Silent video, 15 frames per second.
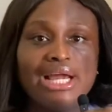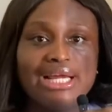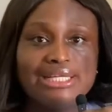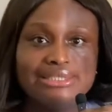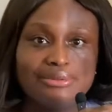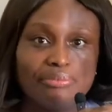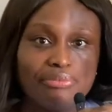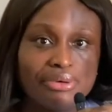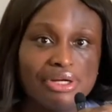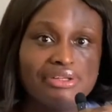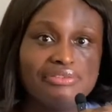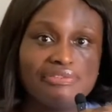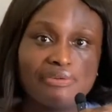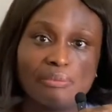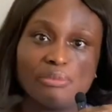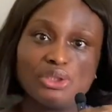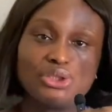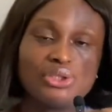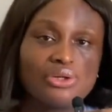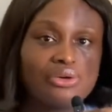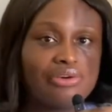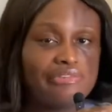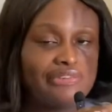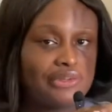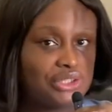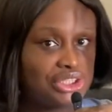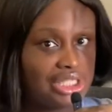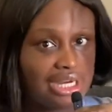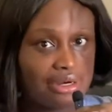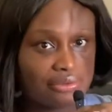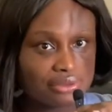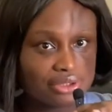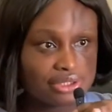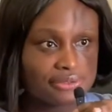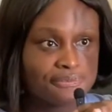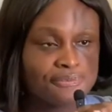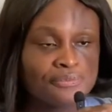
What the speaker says: in the brain formation of your child.